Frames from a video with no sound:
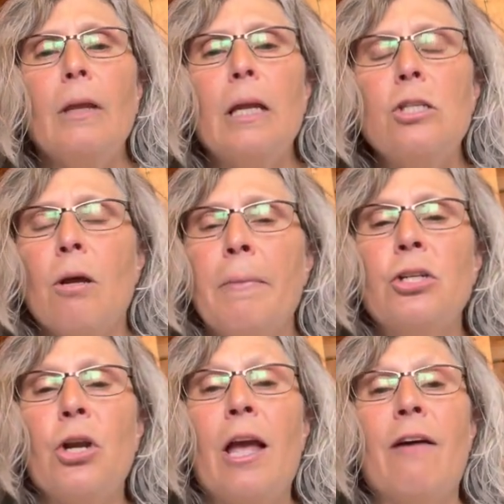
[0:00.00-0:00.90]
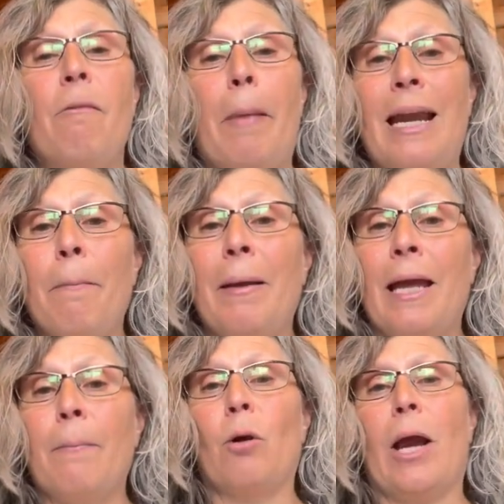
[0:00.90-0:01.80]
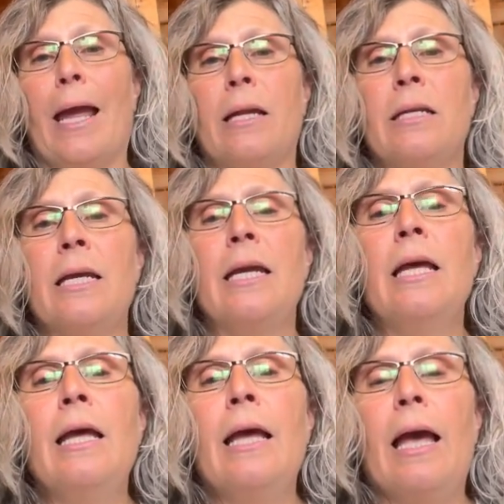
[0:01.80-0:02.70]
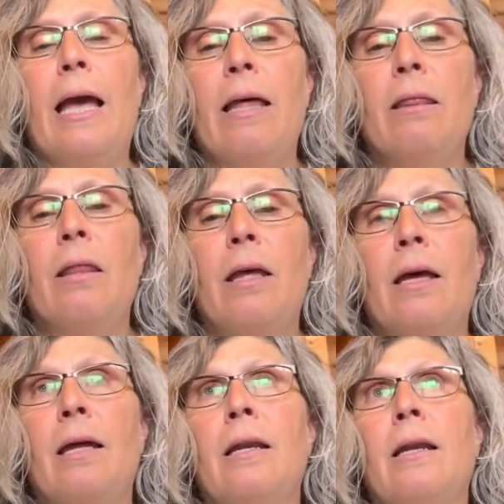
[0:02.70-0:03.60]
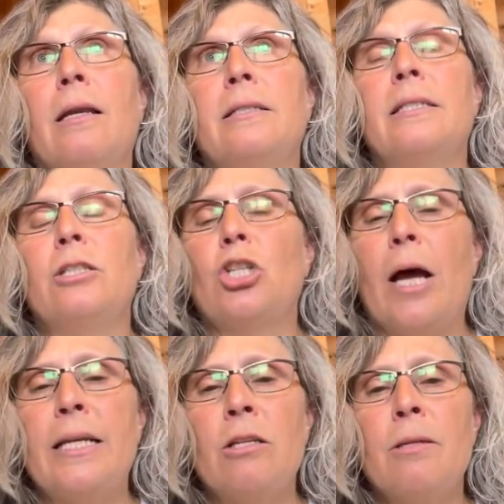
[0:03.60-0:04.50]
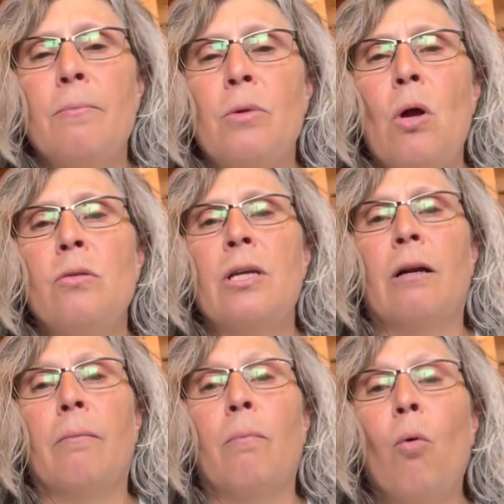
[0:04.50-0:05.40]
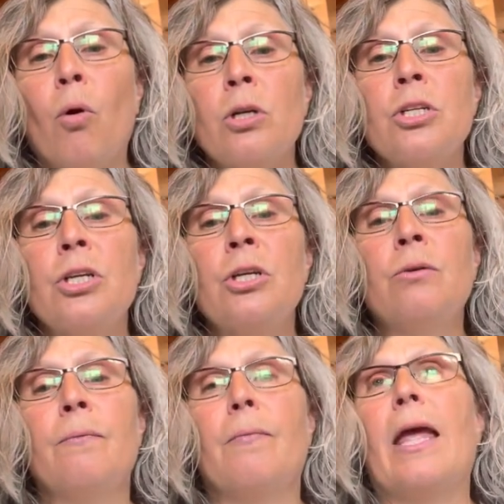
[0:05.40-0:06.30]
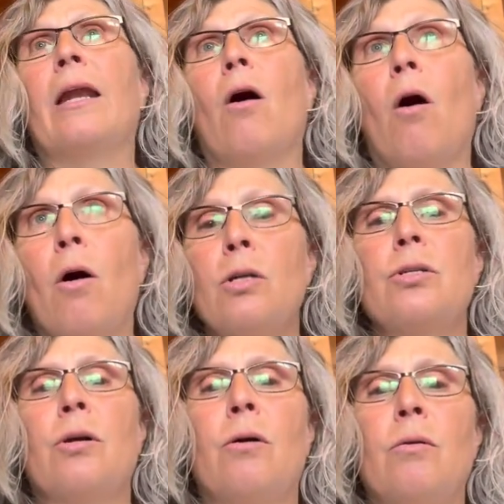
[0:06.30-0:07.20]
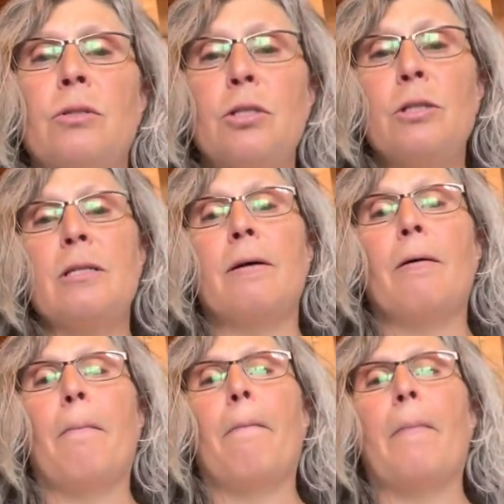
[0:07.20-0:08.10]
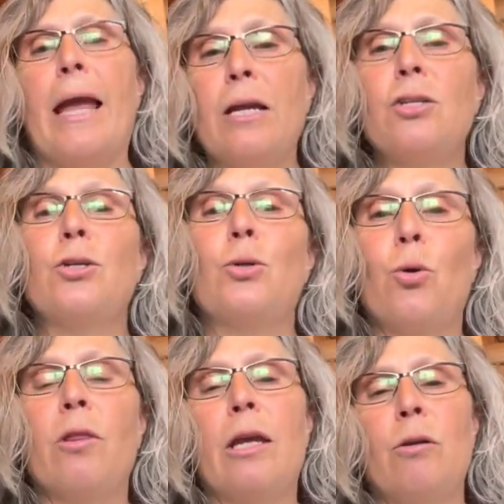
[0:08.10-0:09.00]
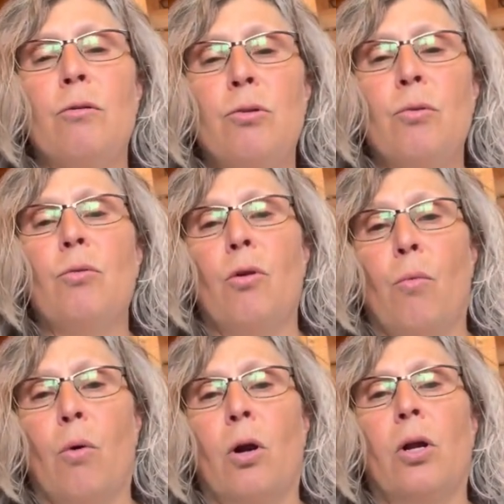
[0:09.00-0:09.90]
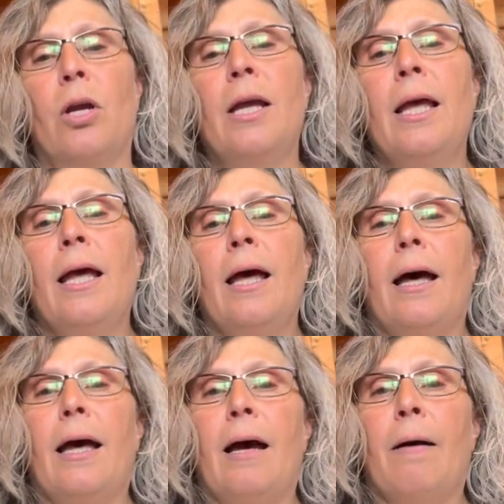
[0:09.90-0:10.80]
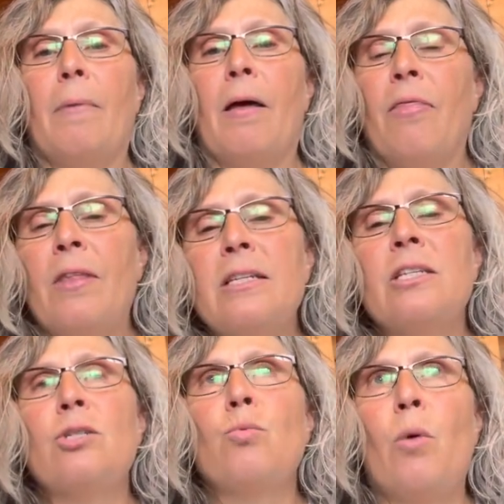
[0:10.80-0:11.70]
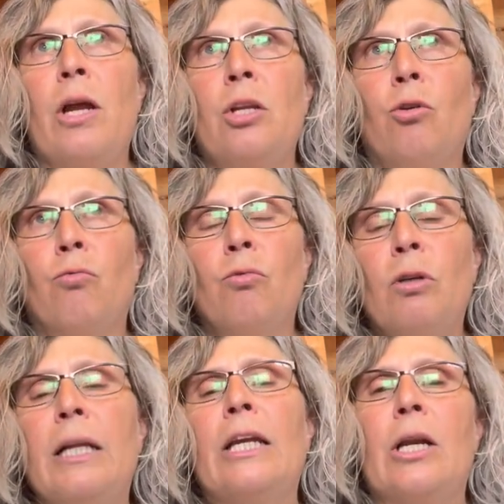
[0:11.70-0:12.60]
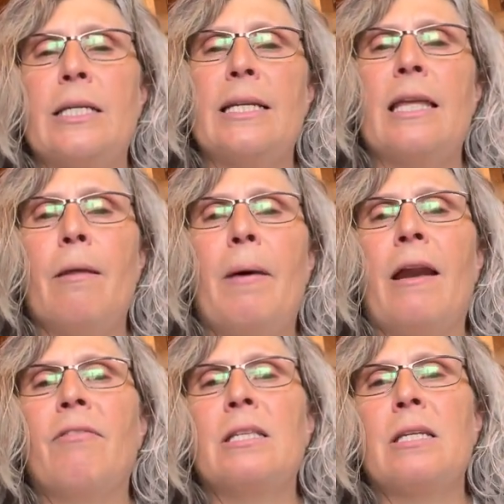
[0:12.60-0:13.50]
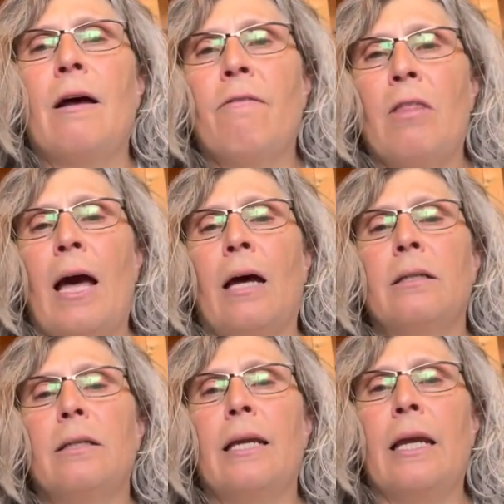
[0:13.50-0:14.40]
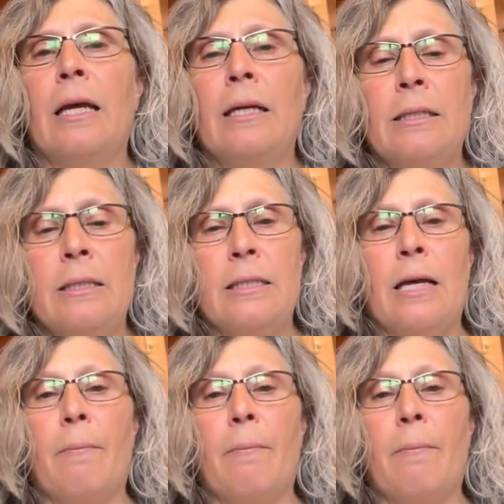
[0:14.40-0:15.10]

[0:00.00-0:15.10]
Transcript: So make sure you have a pen and paper handy, and then jot down some notes that are important to you, and also to make sure that you do the work. And this is when you're really going to see the benefits of that, and